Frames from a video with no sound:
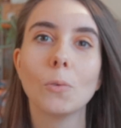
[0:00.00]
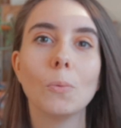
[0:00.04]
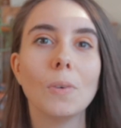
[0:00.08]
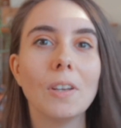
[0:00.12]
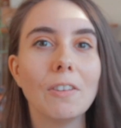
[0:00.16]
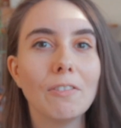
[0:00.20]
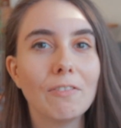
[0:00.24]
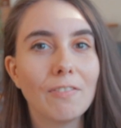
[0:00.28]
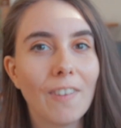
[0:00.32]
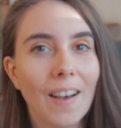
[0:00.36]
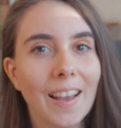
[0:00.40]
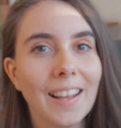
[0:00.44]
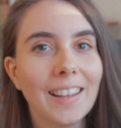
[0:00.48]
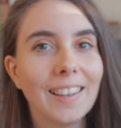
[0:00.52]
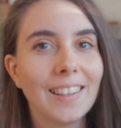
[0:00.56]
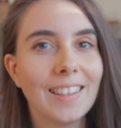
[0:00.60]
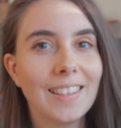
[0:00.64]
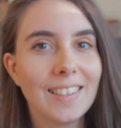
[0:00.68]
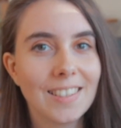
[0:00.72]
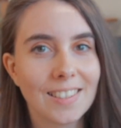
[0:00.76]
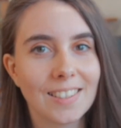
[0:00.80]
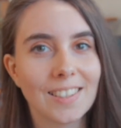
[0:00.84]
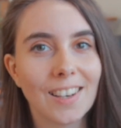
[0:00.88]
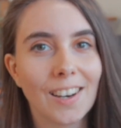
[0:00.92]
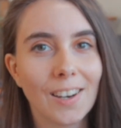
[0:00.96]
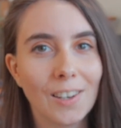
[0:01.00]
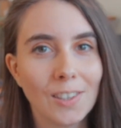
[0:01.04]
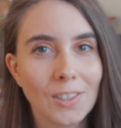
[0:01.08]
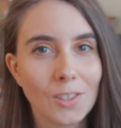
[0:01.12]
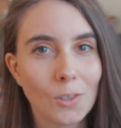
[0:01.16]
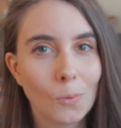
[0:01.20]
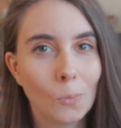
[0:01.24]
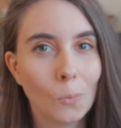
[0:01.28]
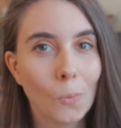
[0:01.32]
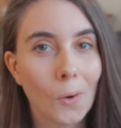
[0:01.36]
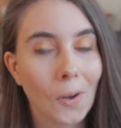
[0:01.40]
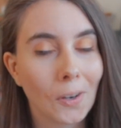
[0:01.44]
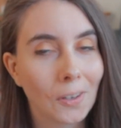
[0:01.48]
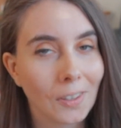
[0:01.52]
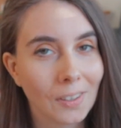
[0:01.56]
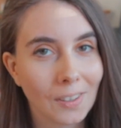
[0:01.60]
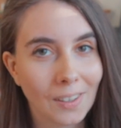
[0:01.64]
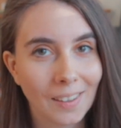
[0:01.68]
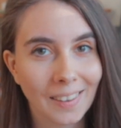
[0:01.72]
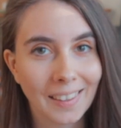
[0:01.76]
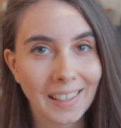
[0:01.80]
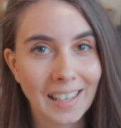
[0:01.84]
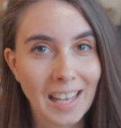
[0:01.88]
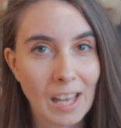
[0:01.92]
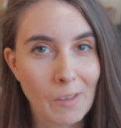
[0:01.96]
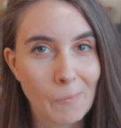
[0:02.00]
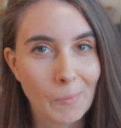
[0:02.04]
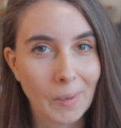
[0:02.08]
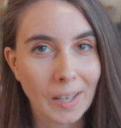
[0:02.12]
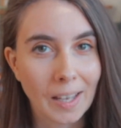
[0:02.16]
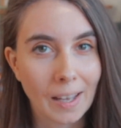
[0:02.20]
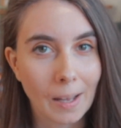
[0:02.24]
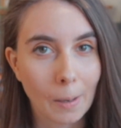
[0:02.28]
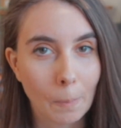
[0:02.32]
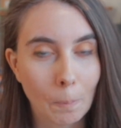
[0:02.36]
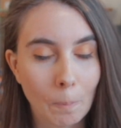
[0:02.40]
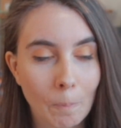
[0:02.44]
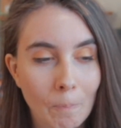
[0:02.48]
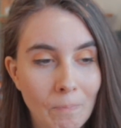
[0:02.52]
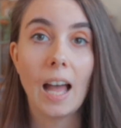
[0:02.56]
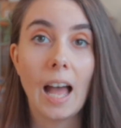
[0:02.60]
we finally start working on the game again.